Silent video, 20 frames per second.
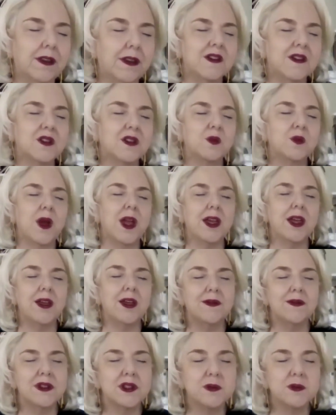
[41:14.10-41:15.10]
This
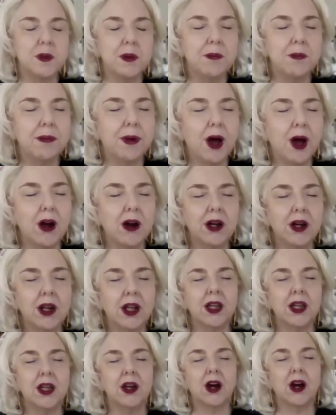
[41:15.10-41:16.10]
wave is
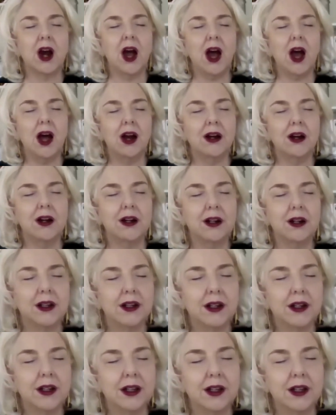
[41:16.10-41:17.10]
bombarding your heart.
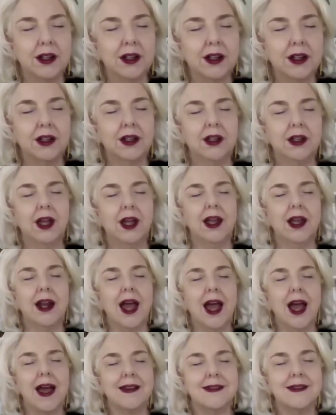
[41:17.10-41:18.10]
And
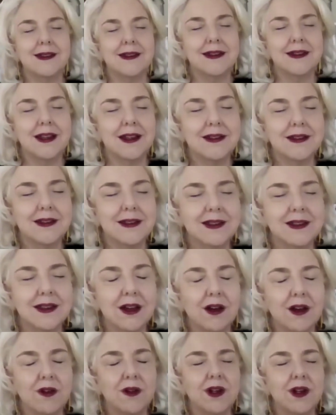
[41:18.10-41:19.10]
as it does
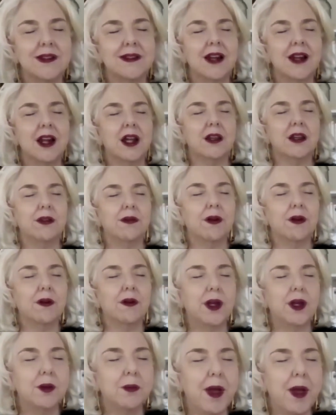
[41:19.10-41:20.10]
so, it is like
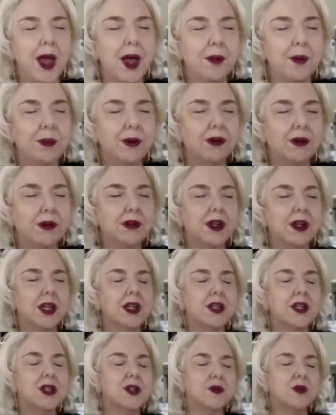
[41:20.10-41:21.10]
throwing a pebble
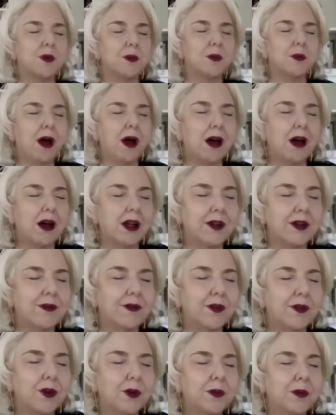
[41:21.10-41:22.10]
into a pond. It
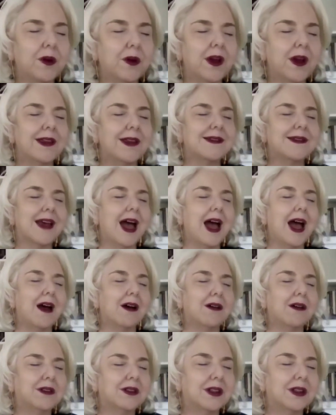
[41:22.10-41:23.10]
reverberates
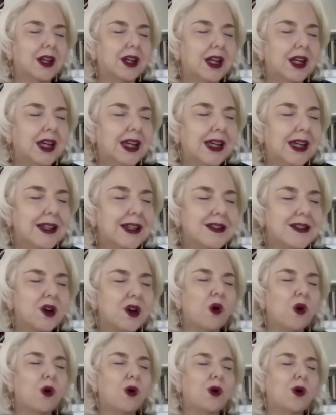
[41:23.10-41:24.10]
out into
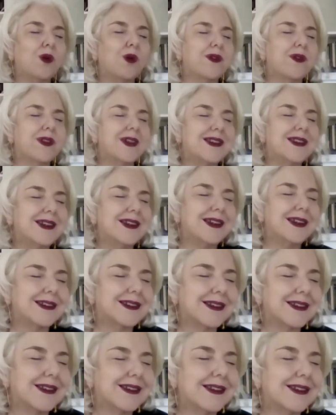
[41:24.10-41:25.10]
all the
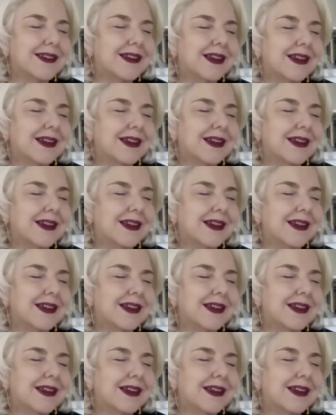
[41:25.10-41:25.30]
discs